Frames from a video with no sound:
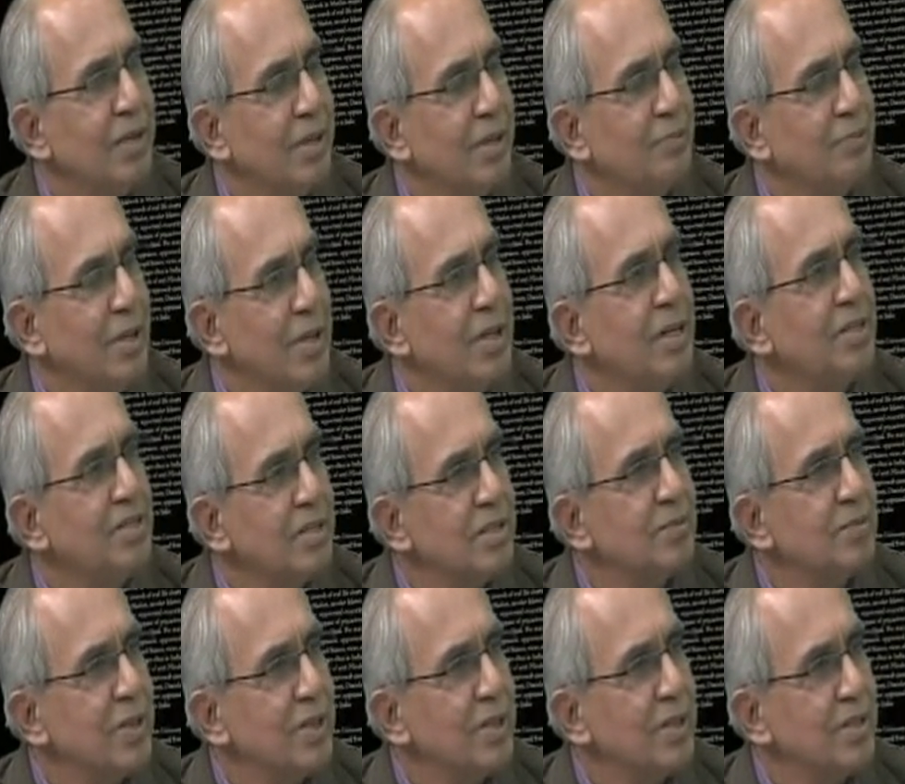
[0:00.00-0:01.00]
millions
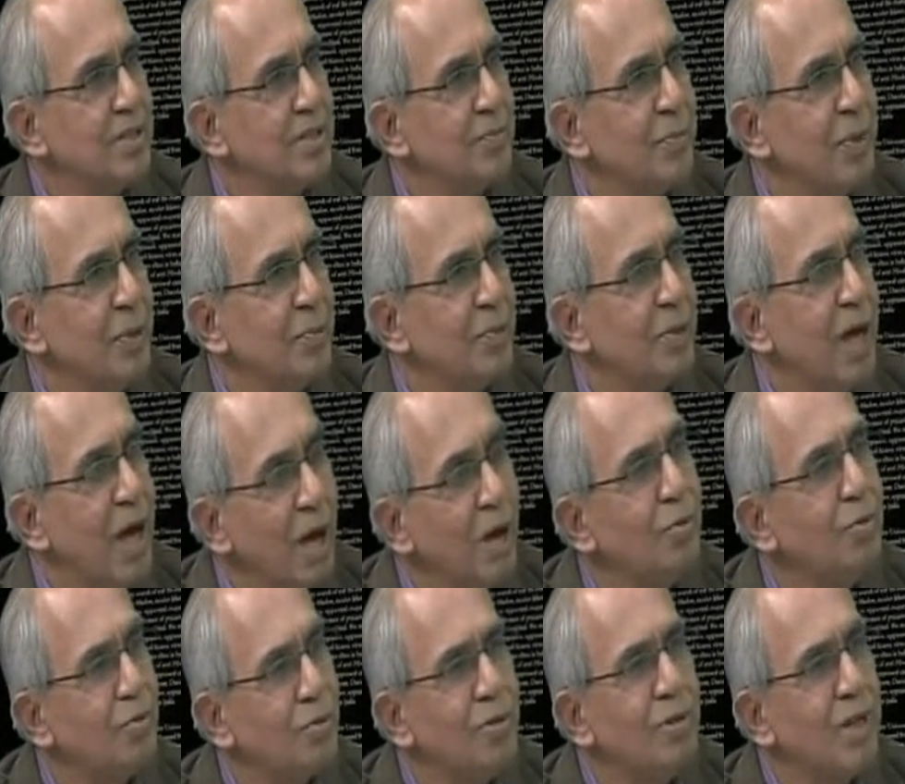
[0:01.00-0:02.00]
and millions of people. How
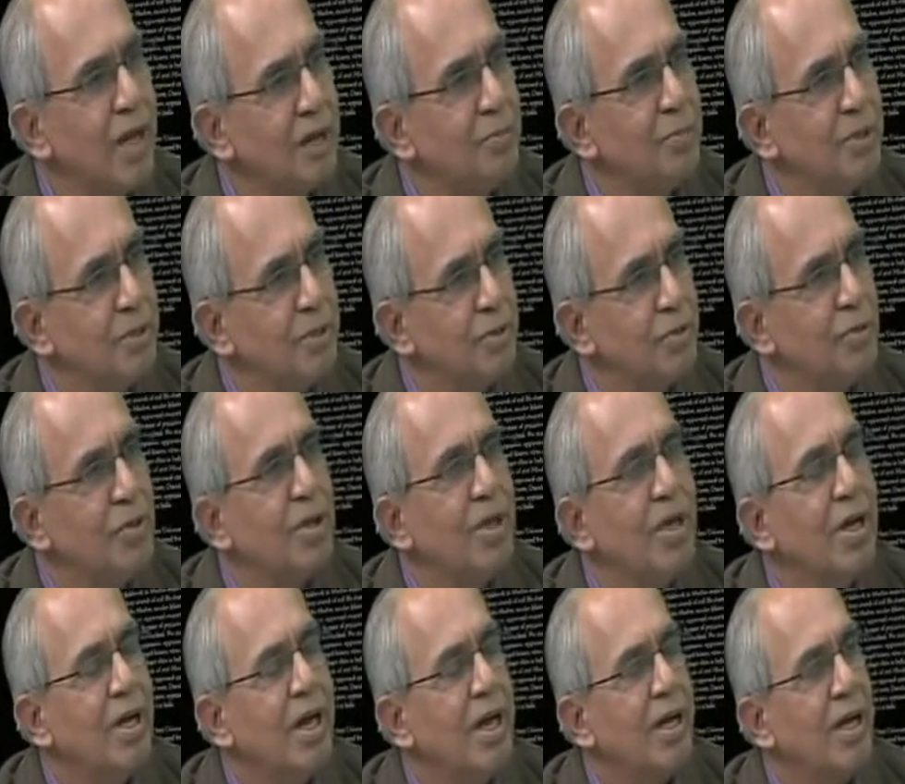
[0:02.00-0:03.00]
could that be true?
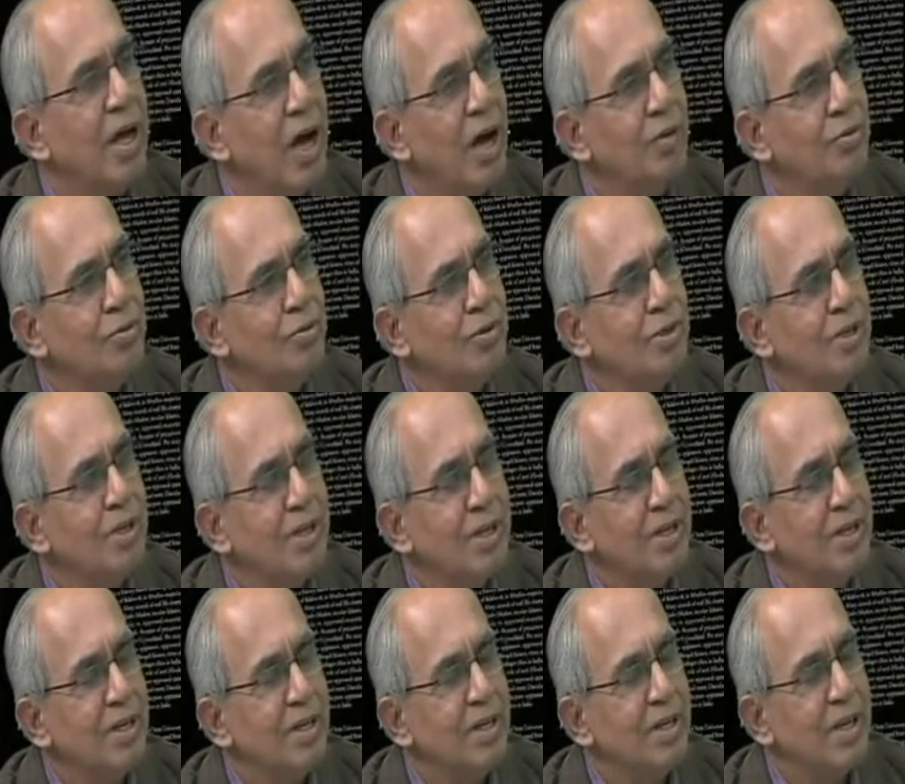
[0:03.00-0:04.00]
And how could
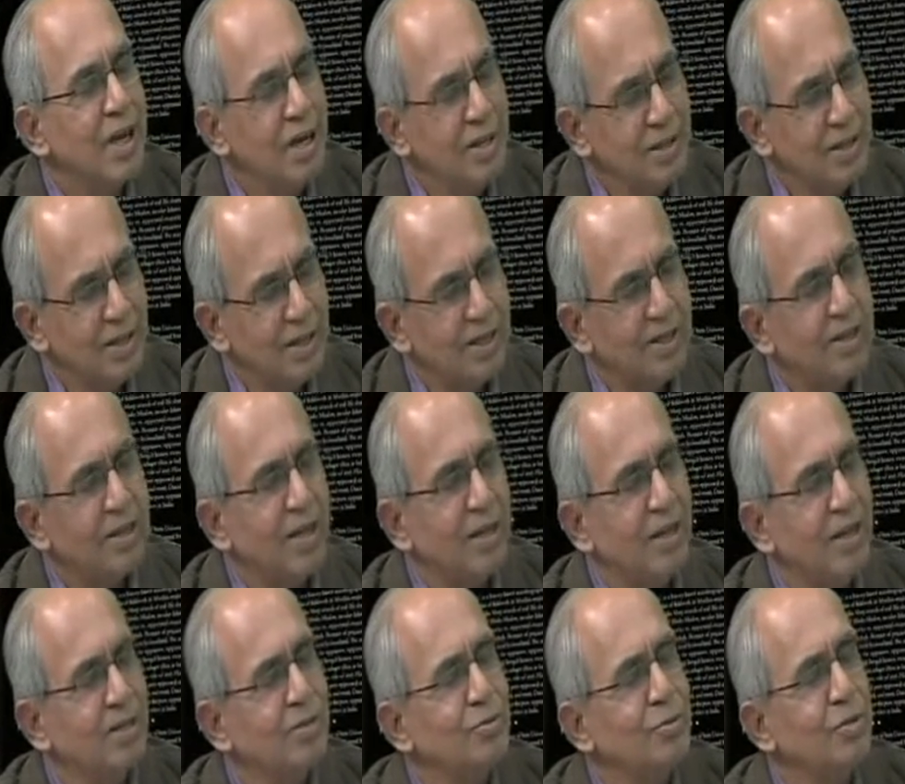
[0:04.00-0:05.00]
Yahya
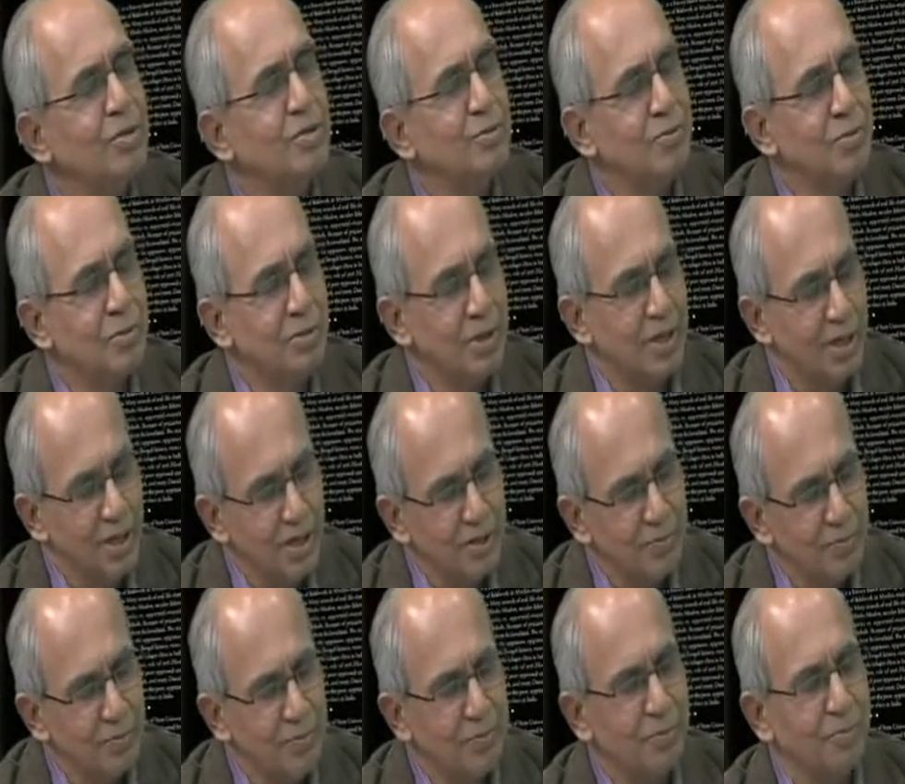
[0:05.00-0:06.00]
Khan, who was
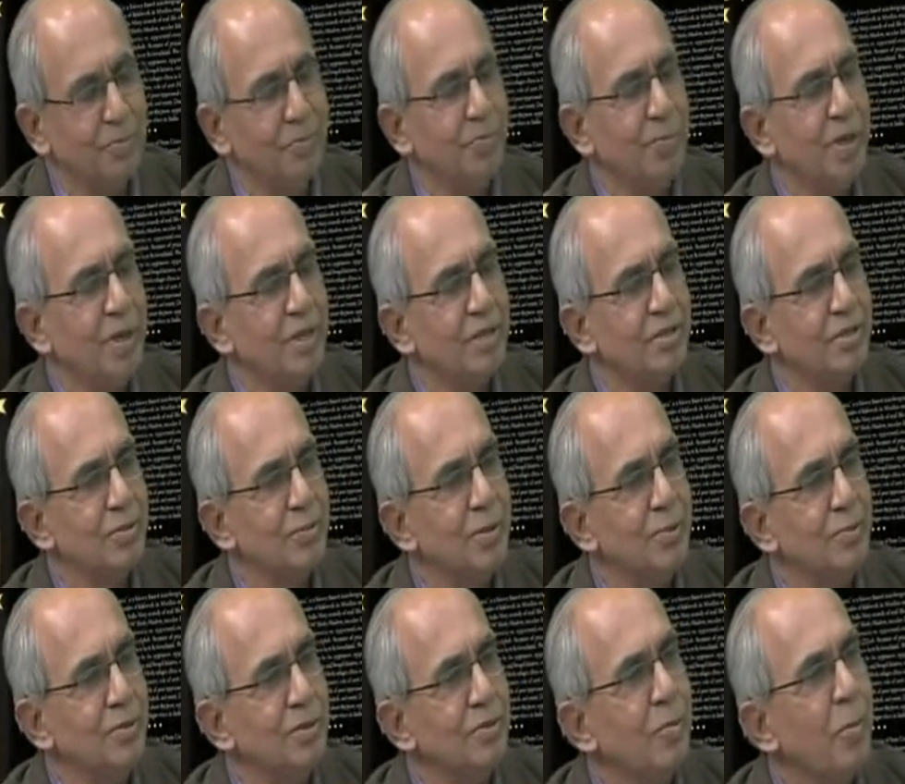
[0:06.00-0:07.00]
killing millions of
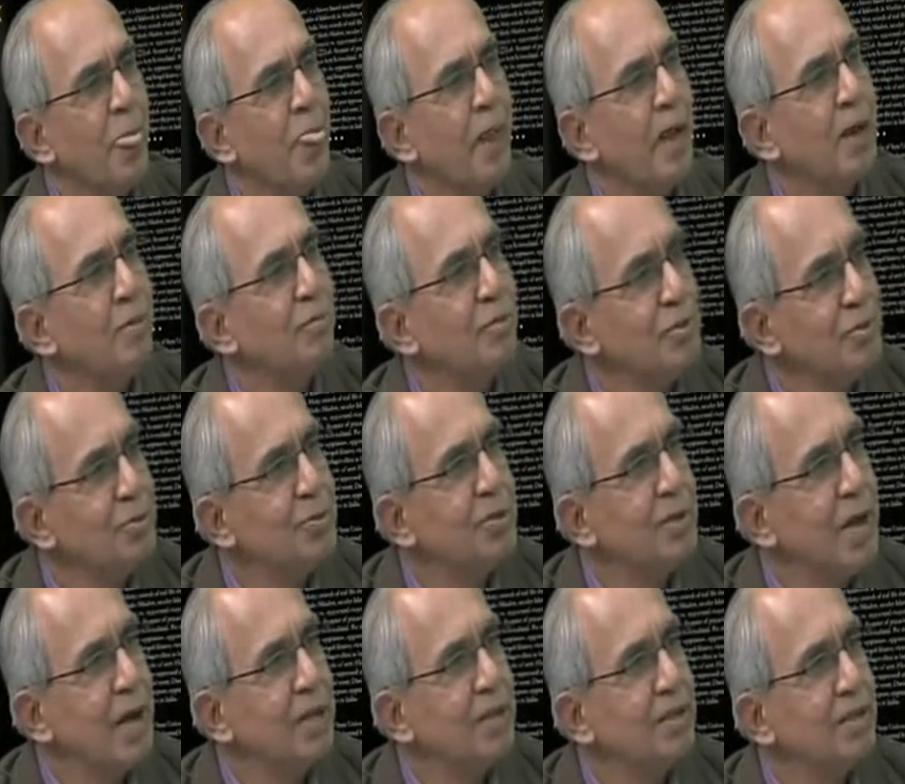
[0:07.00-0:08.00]
people, and Mujibur
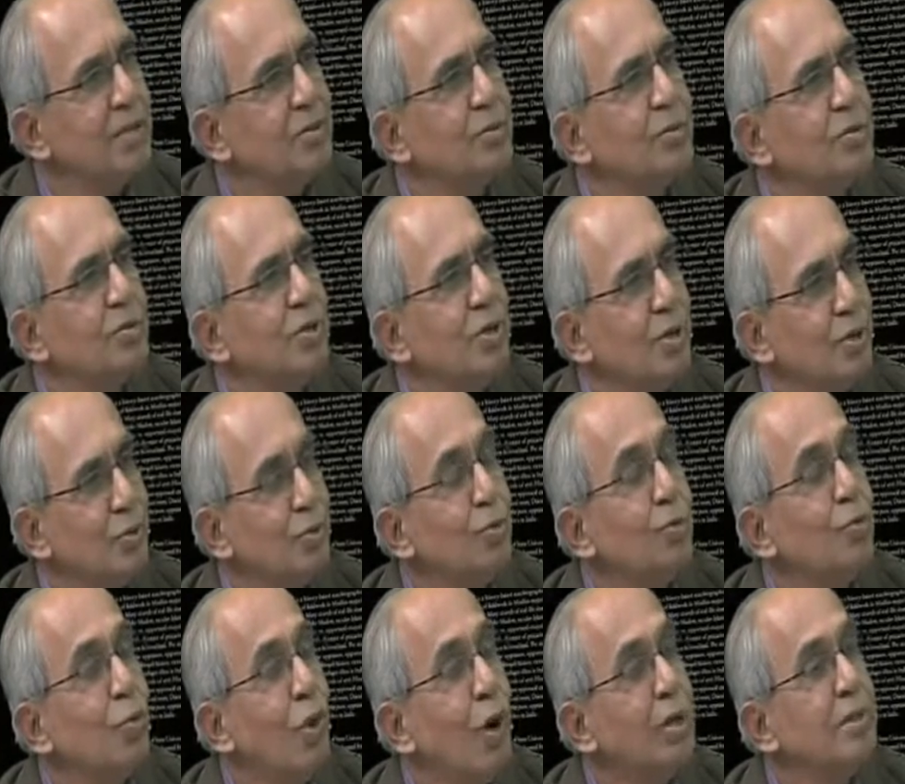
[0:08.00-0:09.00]
Gandhi, who
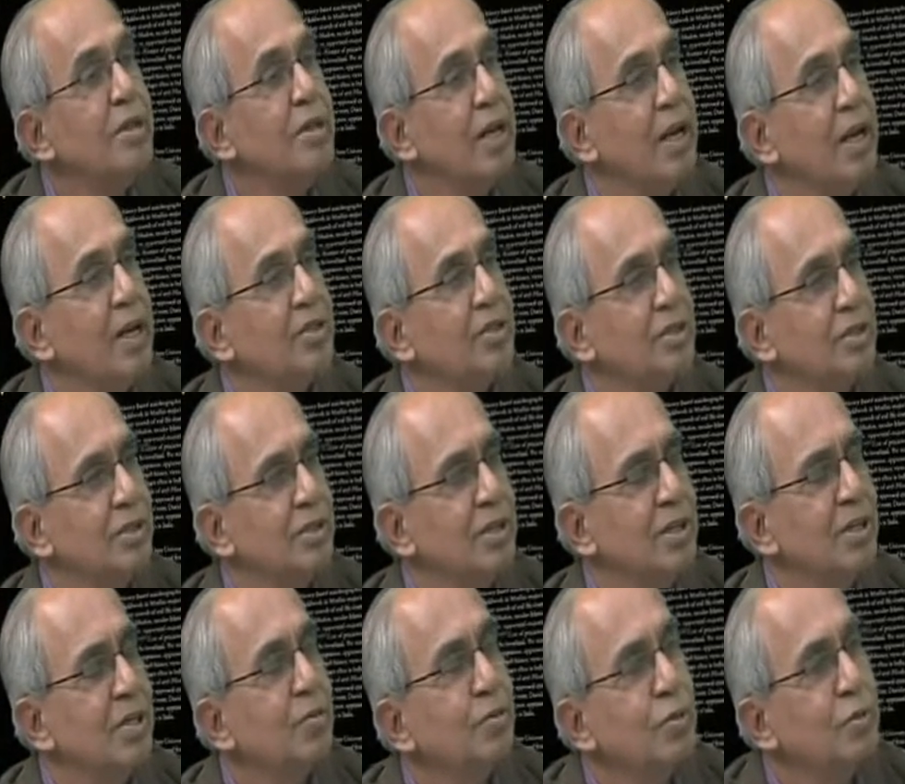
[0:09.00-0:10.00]
won the election,
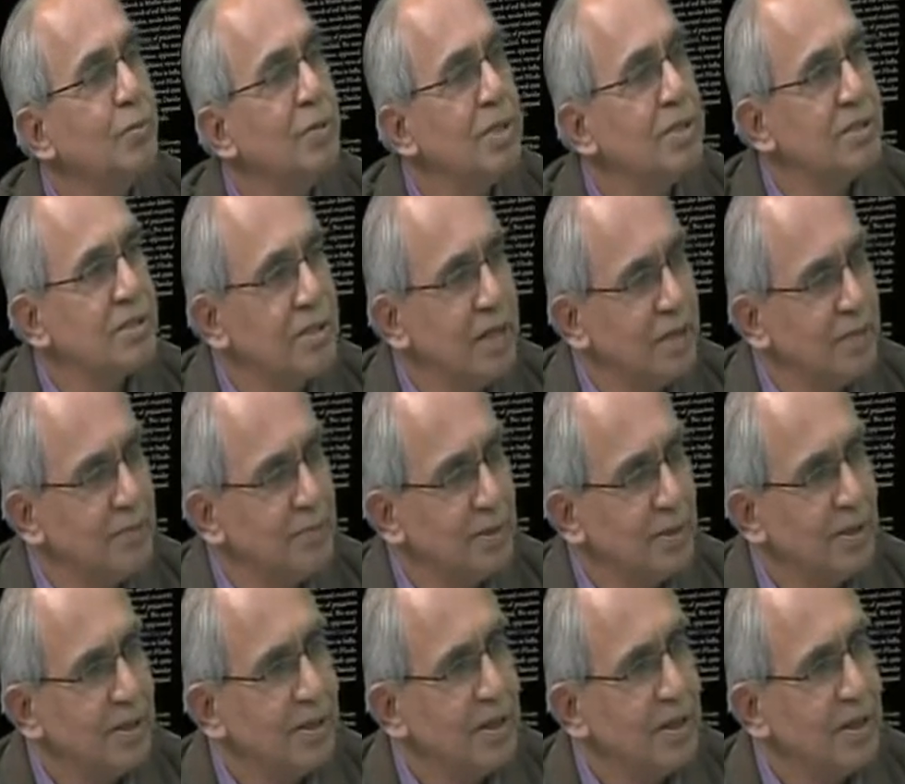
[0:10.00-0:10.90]
could be the same?